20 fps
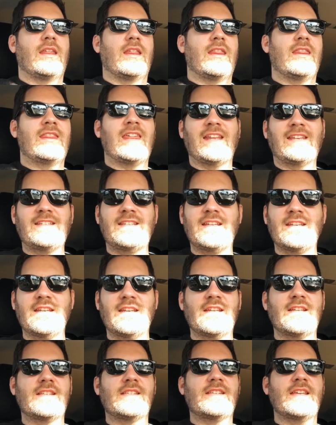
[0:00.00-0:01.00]
That didn't
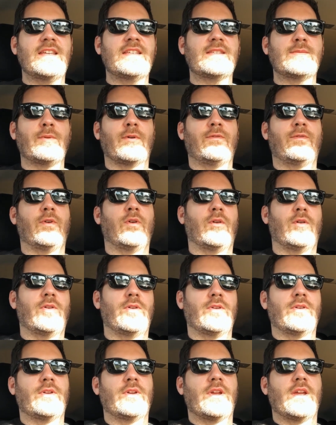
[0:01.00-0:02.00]
exist before.
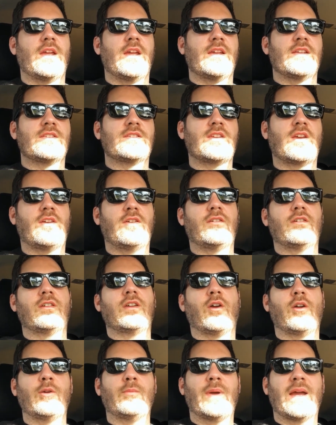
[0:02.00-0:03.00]
So
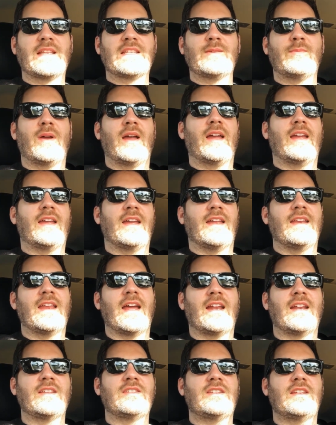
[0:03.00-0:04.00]
going back to my
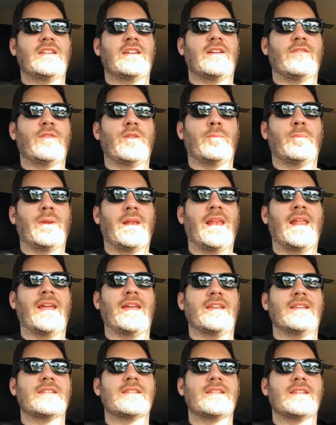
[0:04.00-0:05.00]
analogy of the
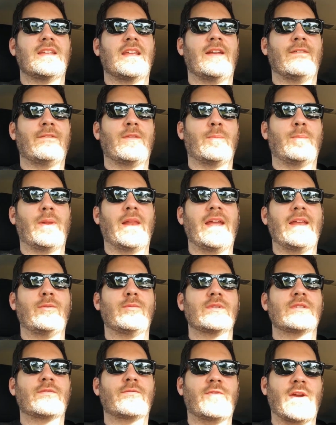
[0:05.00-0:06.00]
plate, if the plate
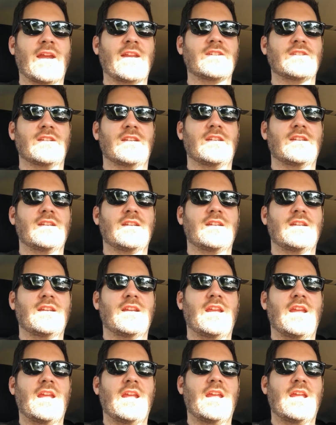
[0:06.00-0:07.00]
was fractured,
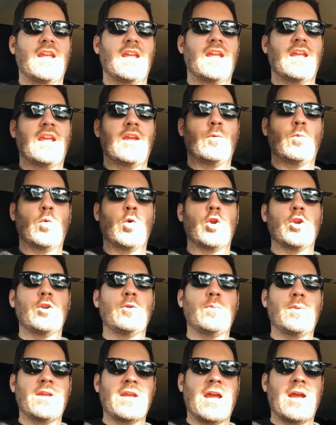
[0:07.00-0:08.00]
it wouldn't
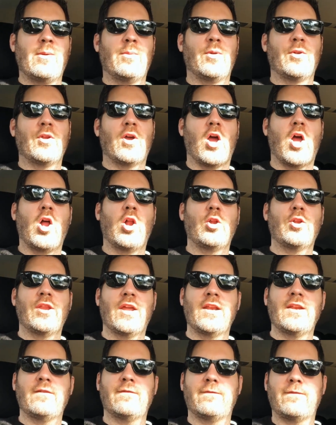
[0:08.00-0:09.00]
be able to hold
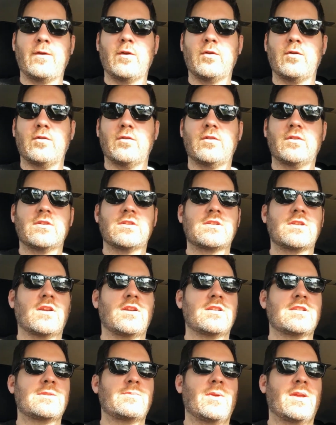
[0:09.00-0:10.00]
any food, so
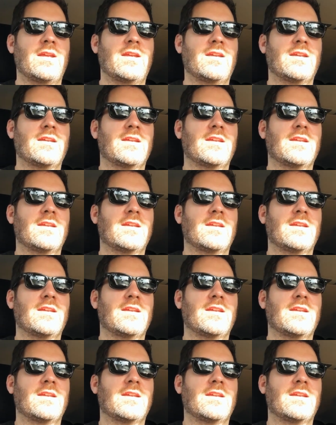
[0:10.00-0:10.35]
to speak.